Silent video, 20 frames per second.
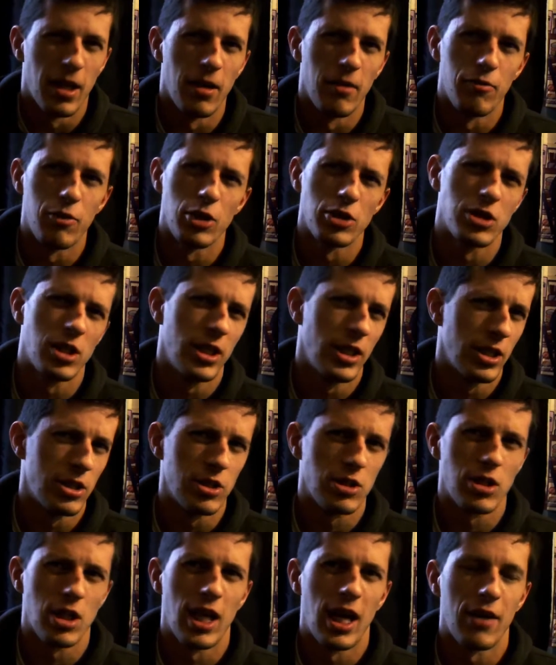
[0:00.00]
unfortunately you're
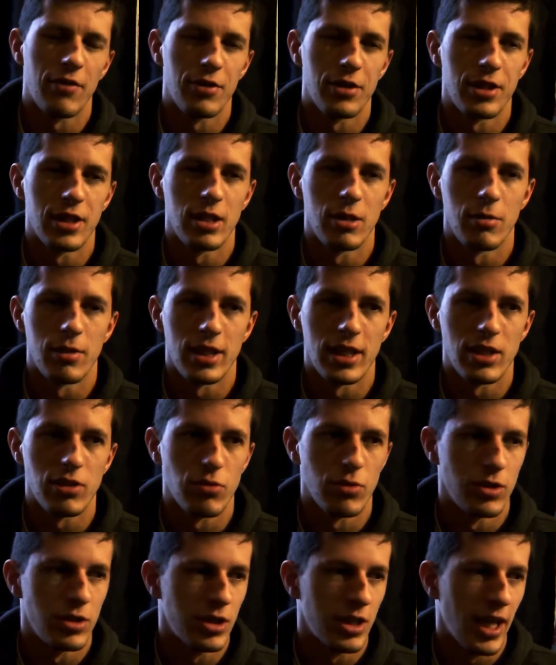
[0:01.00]
just going to have to deal with this
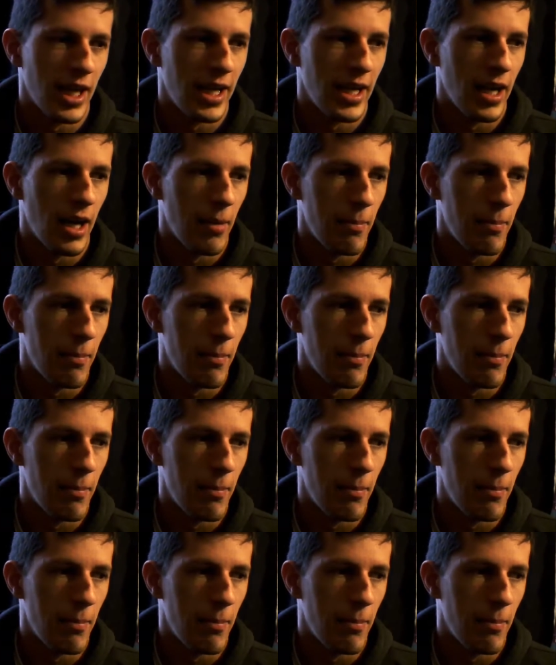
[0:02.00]
one today.